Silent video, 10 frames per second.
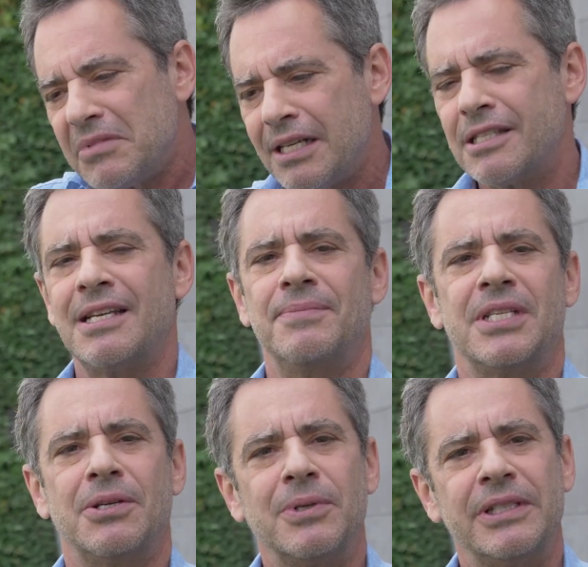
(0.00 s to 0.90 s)
it
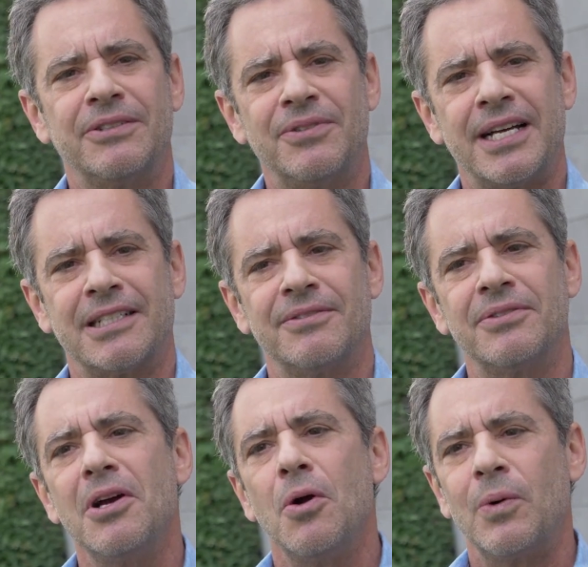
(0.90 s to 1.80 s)
seems equally
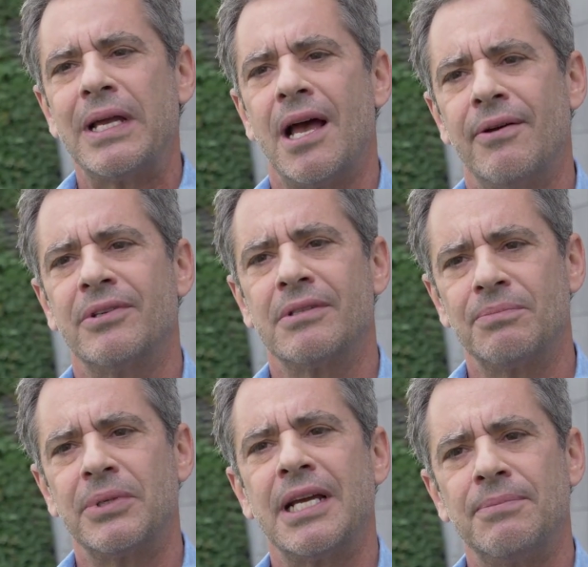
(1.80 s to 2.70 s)
effective. We
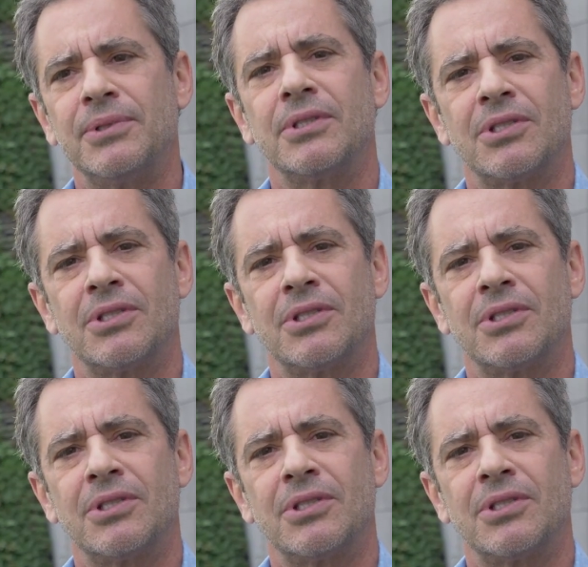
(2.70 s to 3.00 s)
haven't been able to